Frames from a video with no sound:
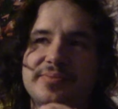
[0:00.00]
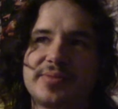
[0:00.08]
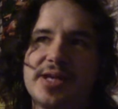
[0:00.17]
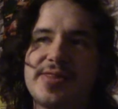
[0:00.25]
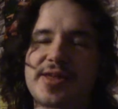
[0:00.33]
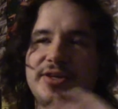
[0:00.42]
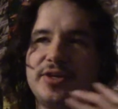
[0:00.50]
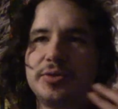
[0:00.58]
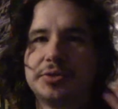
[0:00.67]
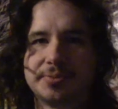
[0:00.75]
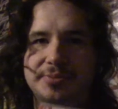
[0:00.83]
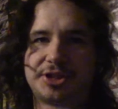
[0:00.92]
and then you
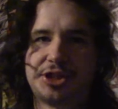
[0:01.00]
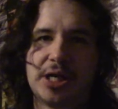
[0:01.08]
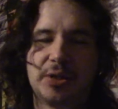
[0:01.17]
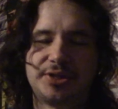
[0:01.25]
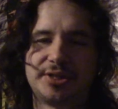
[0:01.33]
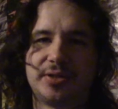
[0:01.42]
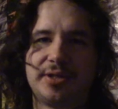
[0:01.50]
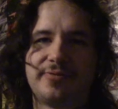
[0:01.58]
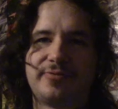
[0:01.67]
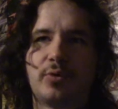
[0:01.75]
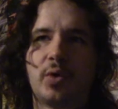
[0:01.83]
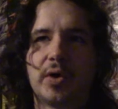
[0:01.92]
use them to challenge the Elite
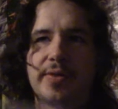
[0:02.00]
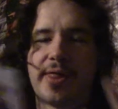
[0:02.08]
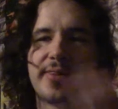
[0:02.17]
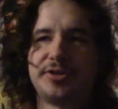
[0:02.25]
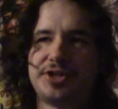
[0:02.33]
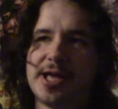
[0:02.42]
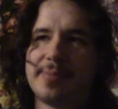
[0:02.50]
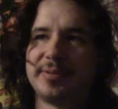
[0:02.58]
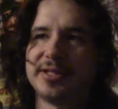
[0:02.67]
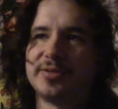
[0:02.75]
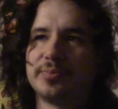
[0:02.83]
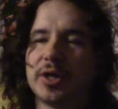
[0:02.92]
Four and then the champion.